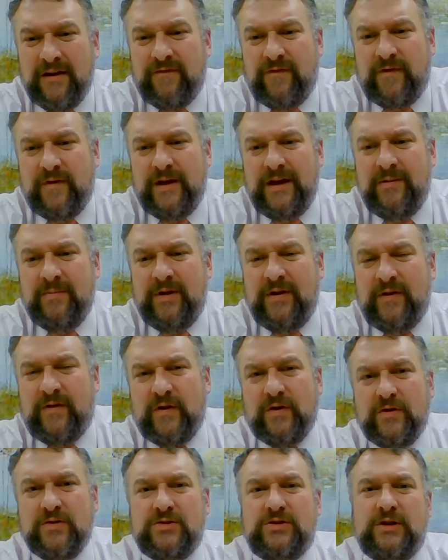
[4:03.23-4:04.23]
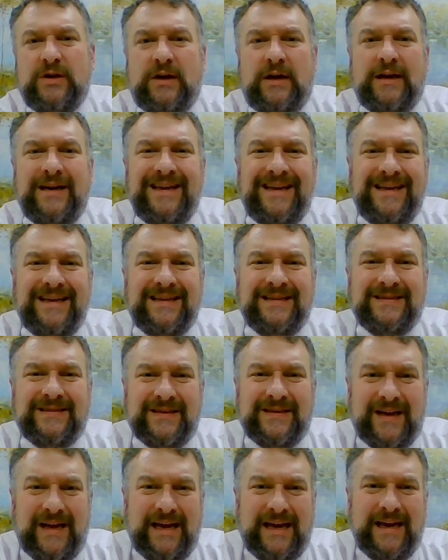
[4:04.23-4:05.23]
Philemon, 3 John
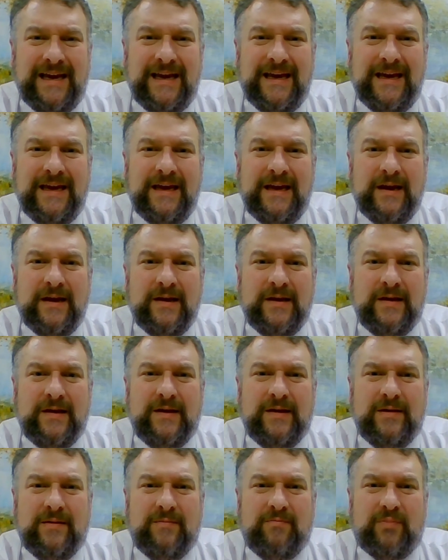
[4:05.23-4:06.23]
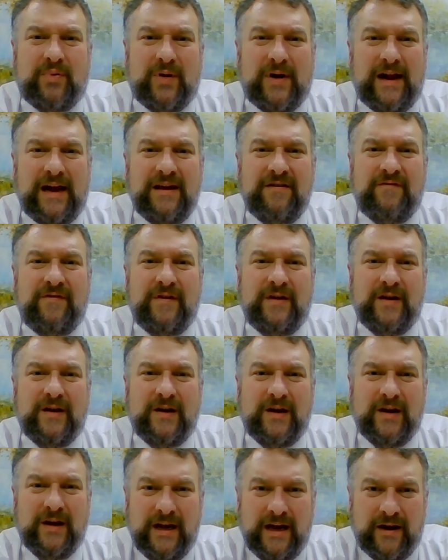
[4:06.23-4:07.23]
is a
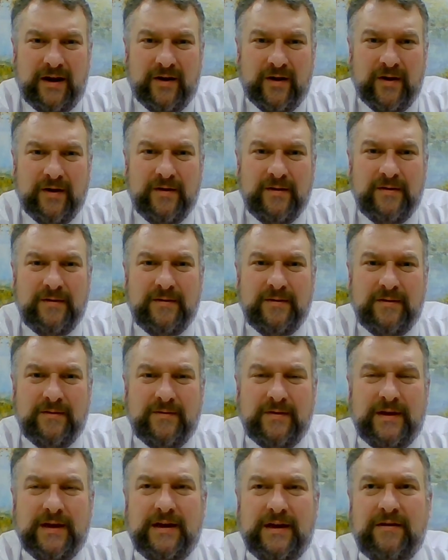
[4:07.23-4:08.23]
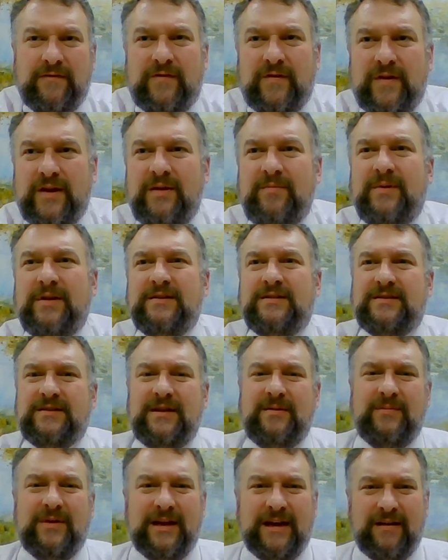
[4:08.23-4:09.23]
private letter. Okay, Philemon
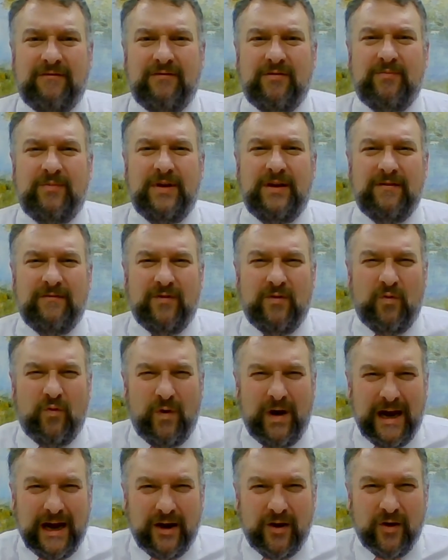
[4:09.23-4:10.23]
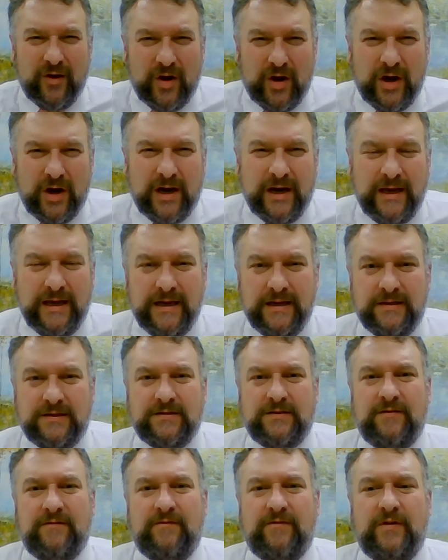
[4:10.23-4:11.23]
seemed to have a bit of a wider
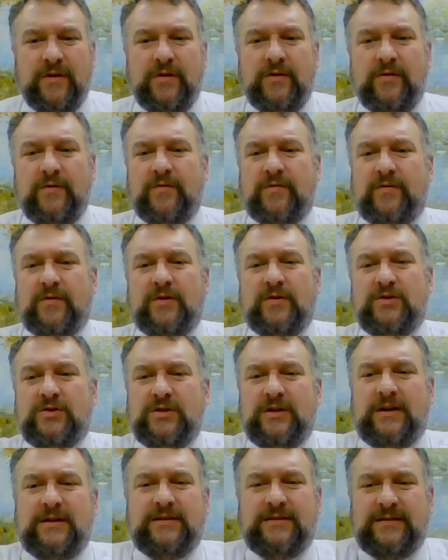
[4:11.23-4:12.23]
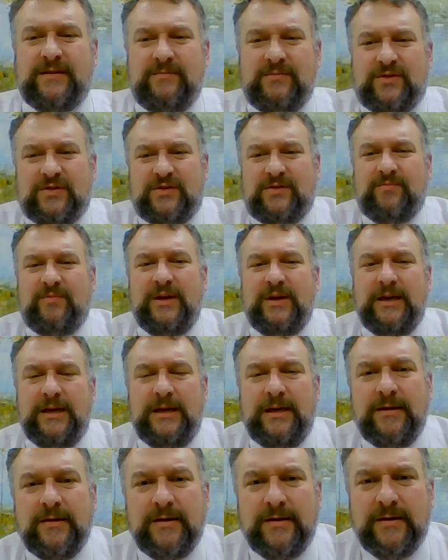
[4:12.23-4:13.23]
audience in view. 3 John seems to
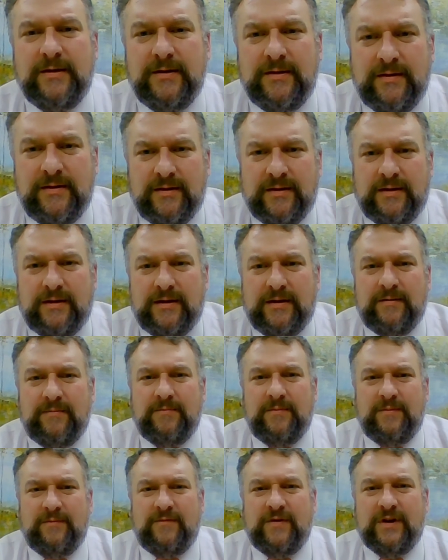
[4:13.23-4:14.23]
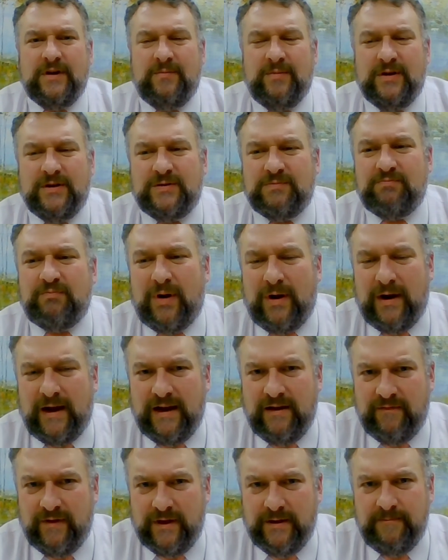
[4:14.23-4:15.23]
be very much
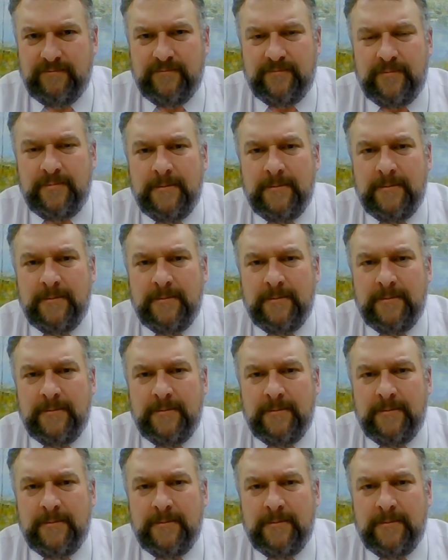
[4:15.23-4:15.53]
private.